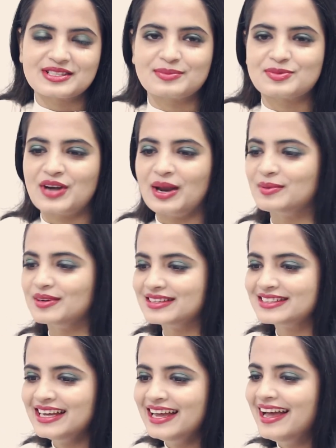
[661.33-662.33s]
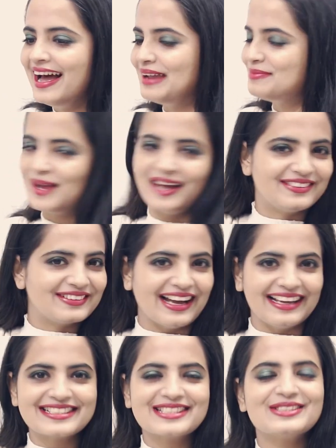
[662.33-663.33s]
subscribers. I pyaar you
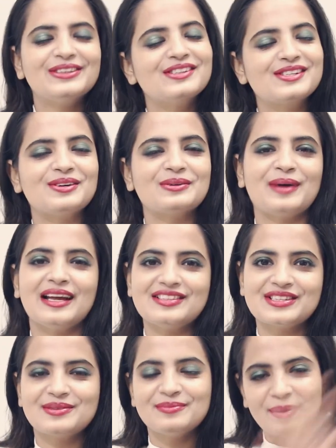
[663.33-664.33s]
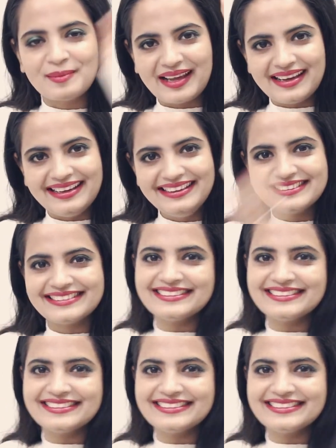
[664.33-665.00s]
guys so much. Bye bye.